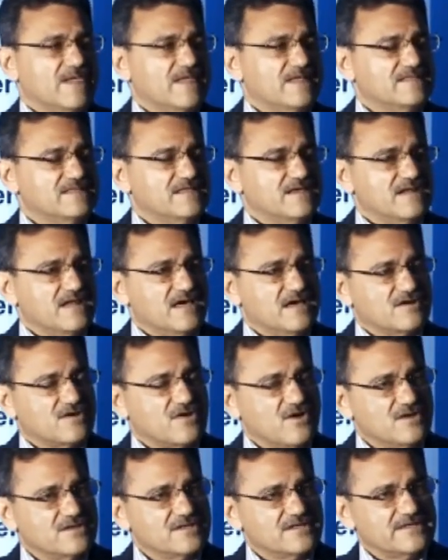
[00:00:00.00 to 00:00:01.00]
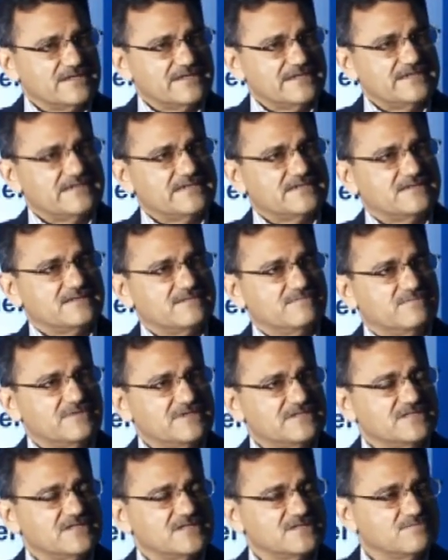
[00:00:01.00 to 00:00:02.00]
There are concurrent
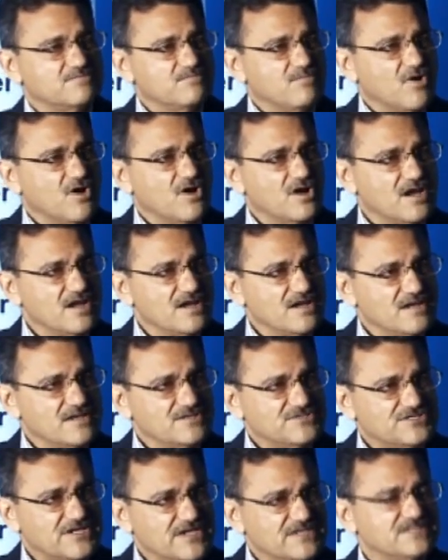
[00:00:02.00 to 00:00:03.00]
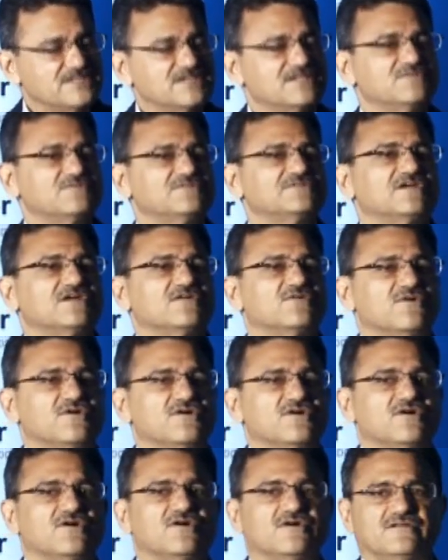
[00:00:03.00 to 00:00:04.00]
business model changes which are
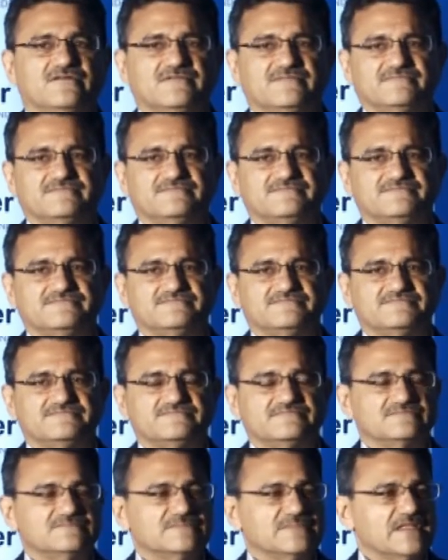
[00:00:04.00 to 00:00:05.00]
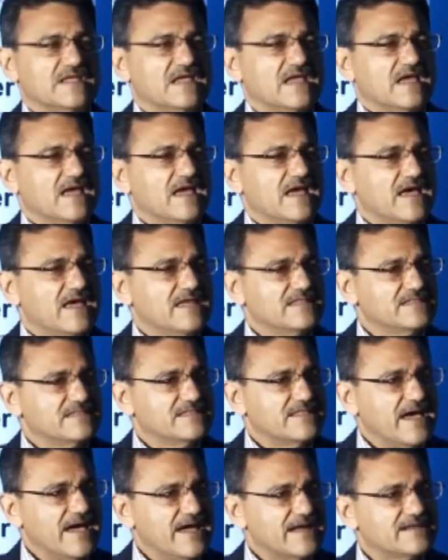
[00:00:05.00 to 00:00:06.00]
going on, and
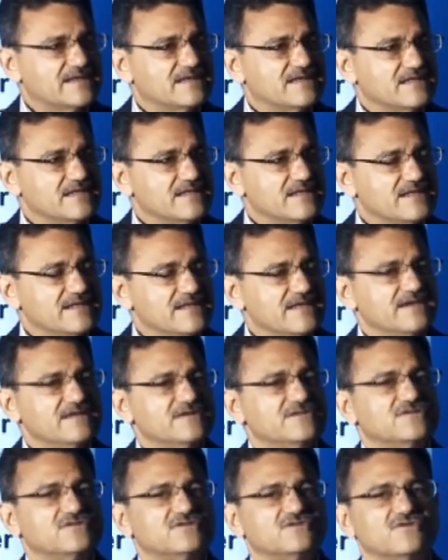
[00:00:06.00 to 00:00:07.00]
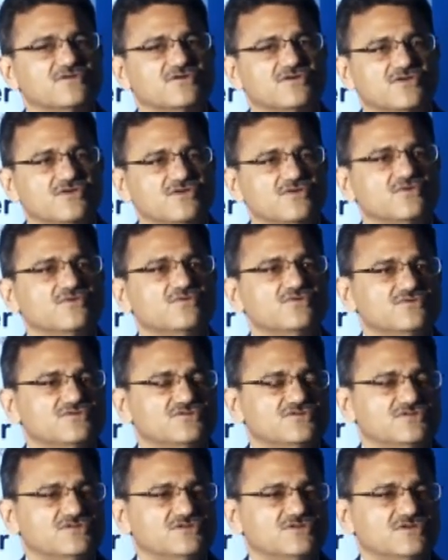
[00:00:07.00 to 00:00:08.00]
that leads to
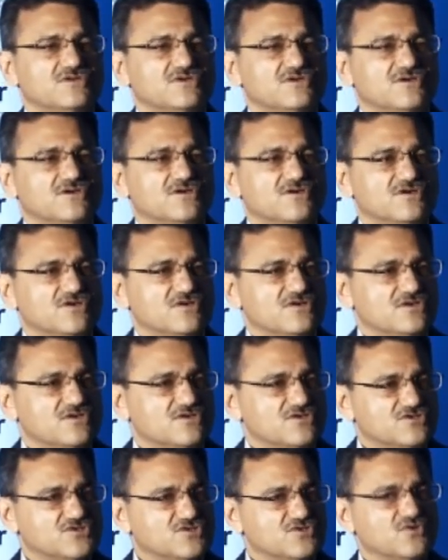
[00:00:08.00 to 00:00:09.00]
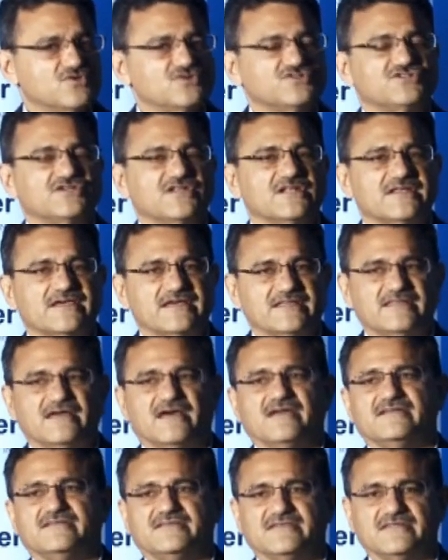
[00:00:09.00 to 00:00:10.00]
huge social
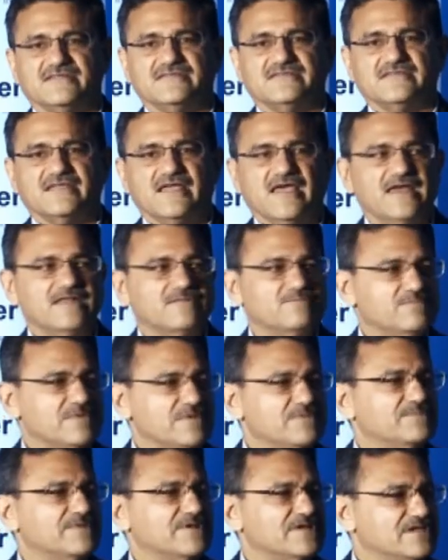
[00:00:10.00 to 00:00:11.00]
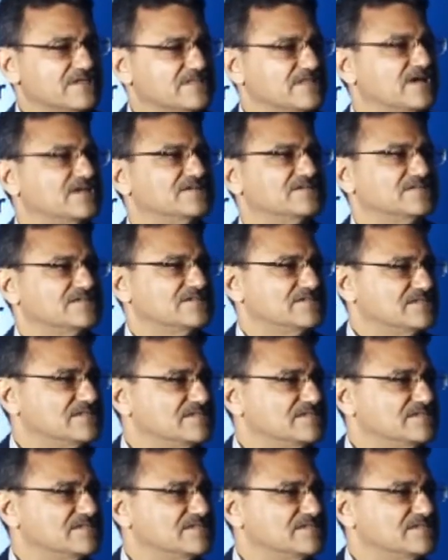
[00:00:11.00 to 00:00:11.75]
catharsis and people catharsis.